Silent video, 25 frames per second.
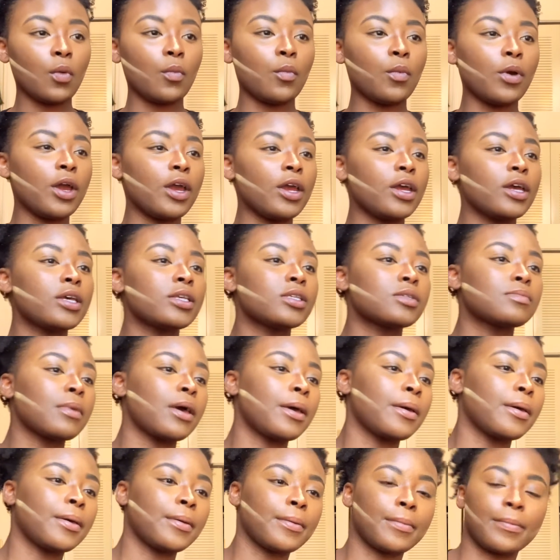where is
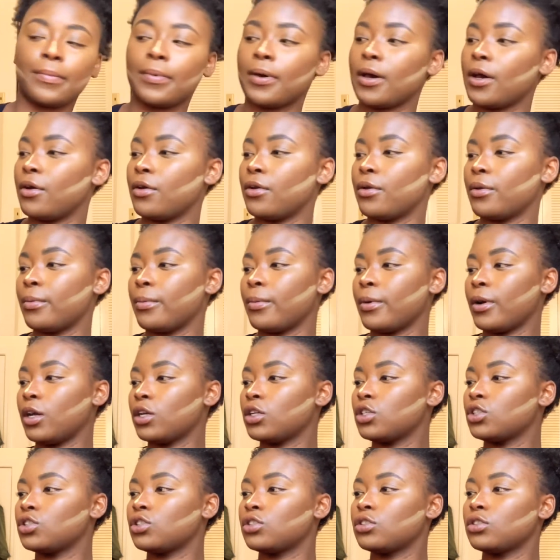my powder
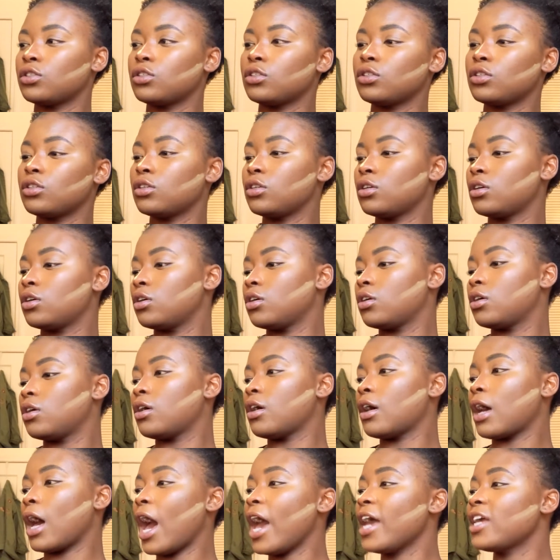brush?
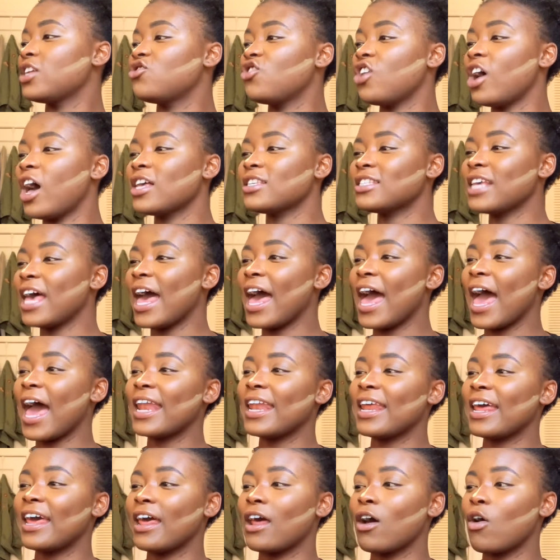I just
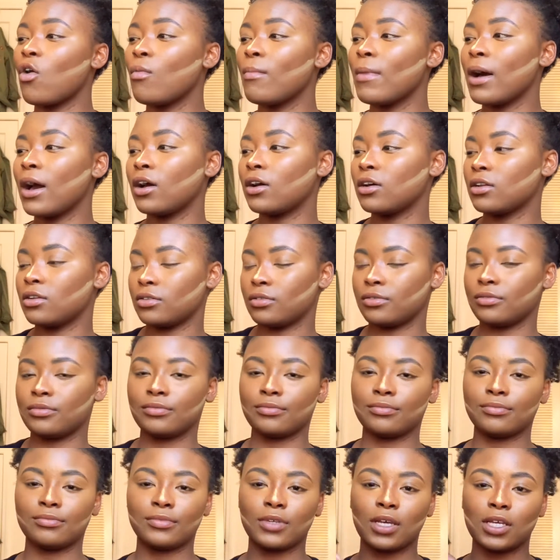had it. Oh my god.
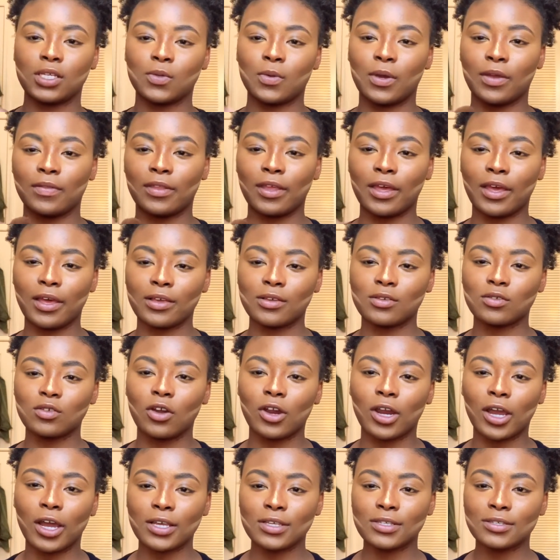It's right there.
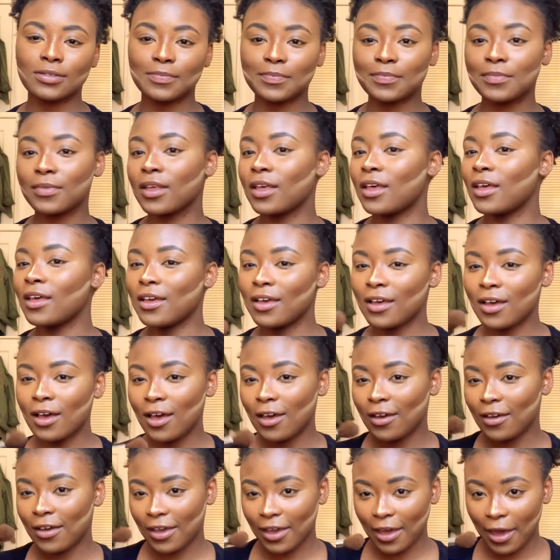Sorry guys.
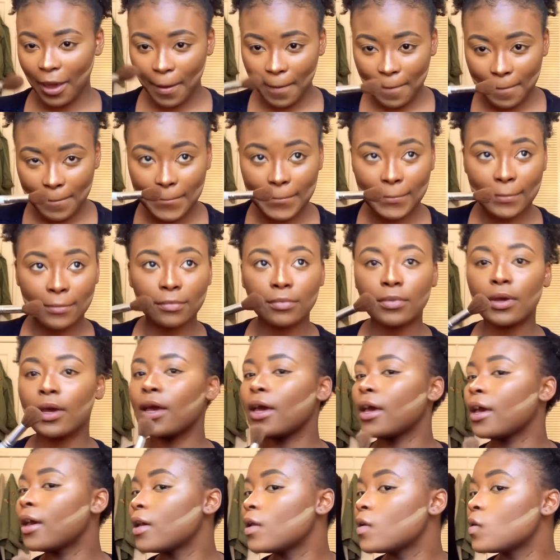Okay.
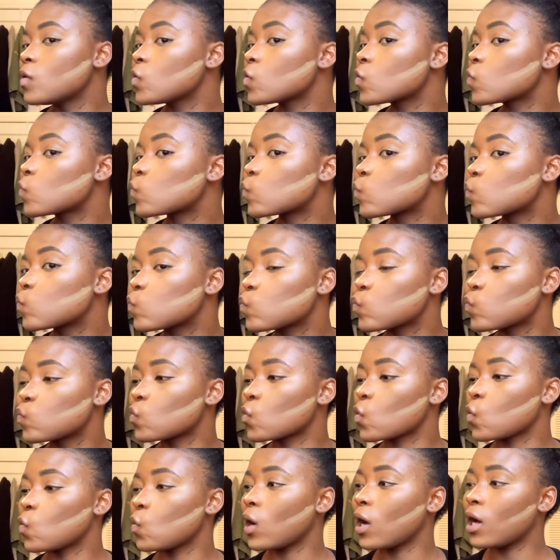And
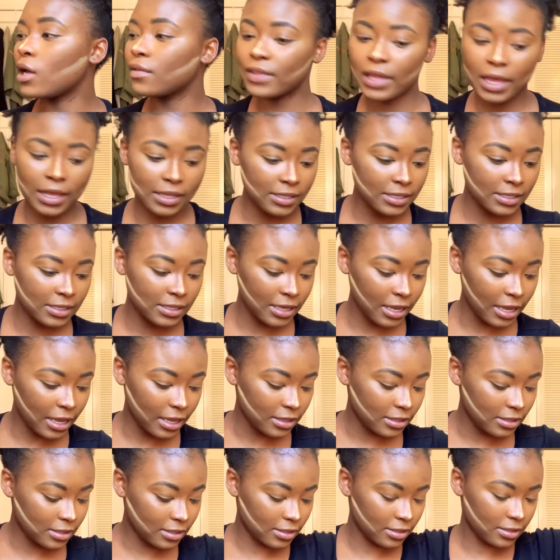while that
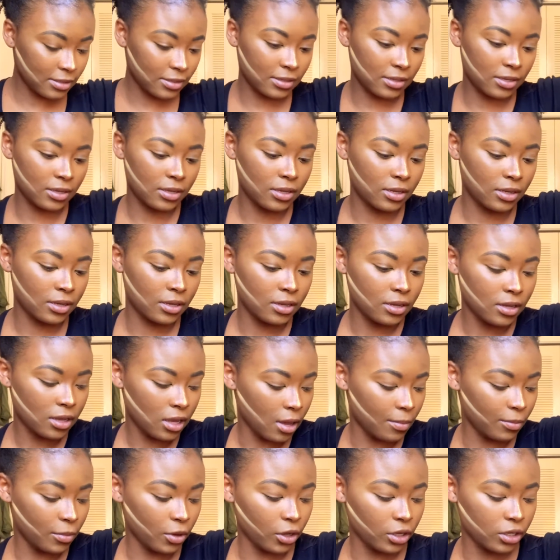sits,
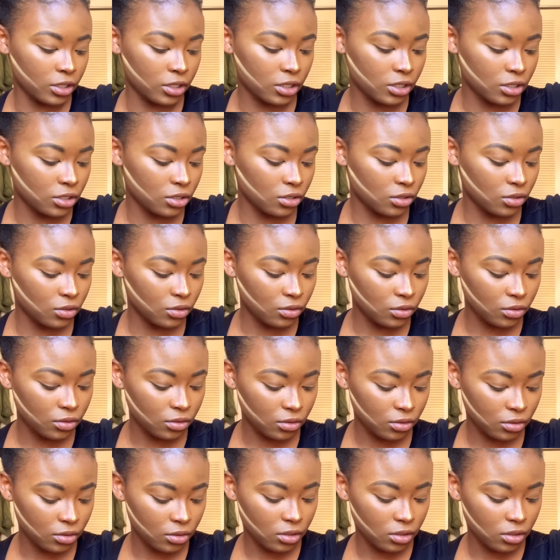I'm going to do